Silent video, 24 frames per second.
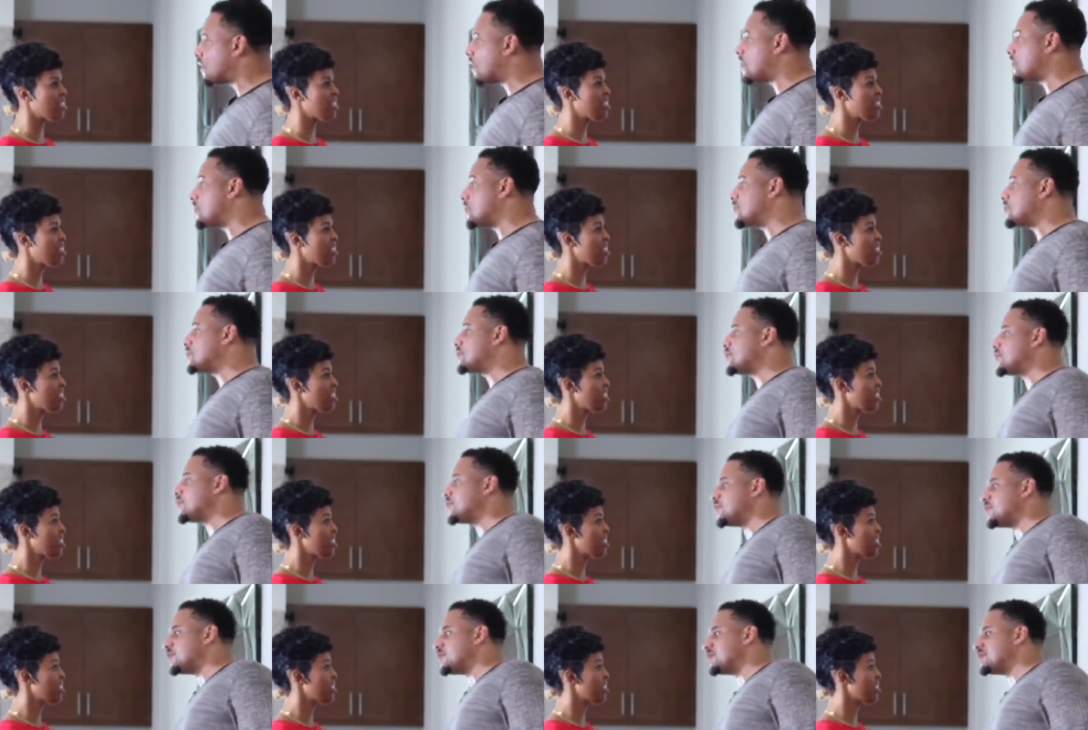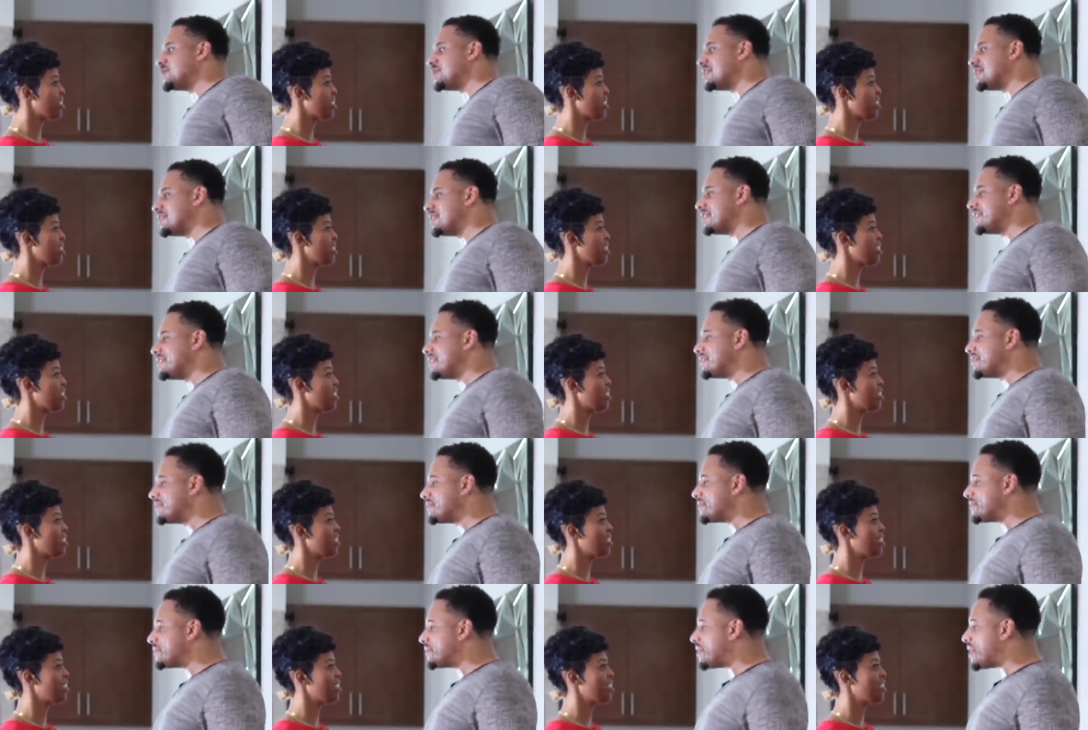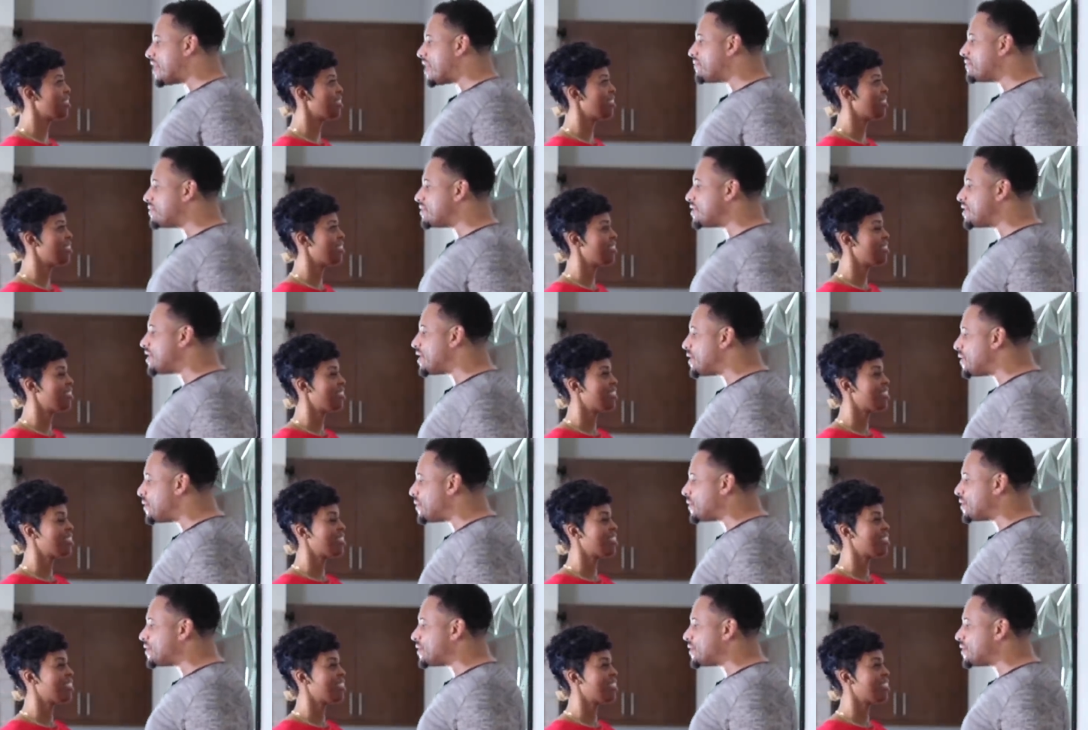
Speaker 1: Oh, you too. I haven't seen